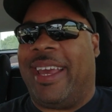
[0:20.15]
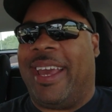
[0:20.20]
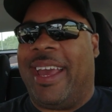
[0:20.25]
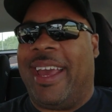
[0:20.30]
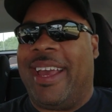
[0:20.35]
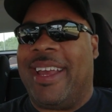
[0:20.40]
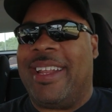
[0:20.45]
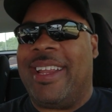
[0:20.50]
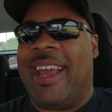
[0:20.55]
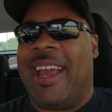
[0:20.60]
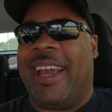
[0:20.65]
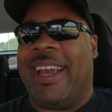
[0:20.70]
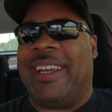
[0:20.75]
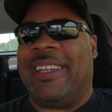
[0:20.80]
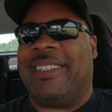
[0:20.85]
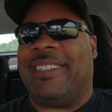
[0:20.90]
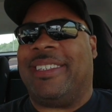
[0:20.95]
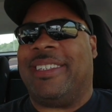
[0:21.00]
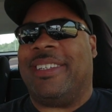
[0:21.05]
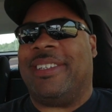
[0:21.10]
and
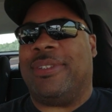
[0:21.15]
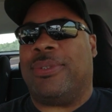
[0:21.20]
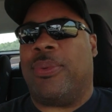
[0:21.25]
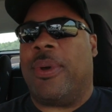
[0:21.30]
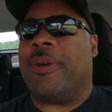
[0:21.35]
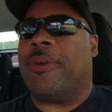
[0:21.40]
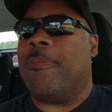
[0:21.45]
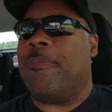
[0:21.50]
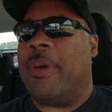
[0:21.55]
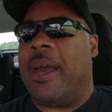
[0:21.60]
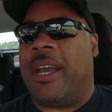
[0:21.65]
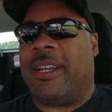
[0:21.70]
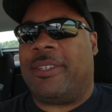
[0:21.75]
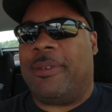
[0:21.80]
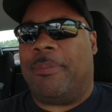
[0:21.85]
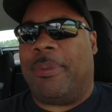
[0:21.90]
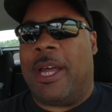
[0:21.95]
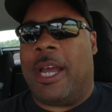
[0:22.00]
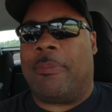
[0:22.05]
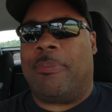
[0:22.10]
haters. Welcome back
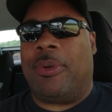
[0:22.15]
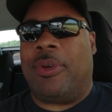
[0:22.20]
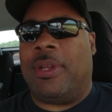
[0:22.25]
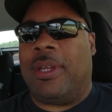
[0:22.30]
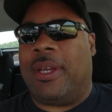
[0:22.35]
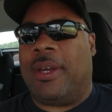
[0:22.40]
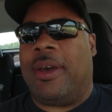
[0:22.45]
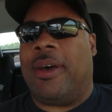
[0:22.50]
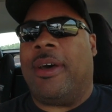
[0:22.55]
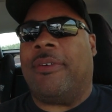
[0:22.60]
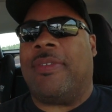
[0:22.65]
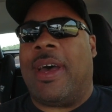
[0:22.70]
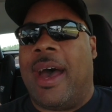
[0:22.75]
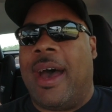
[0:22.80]
to Black Birdie Golf.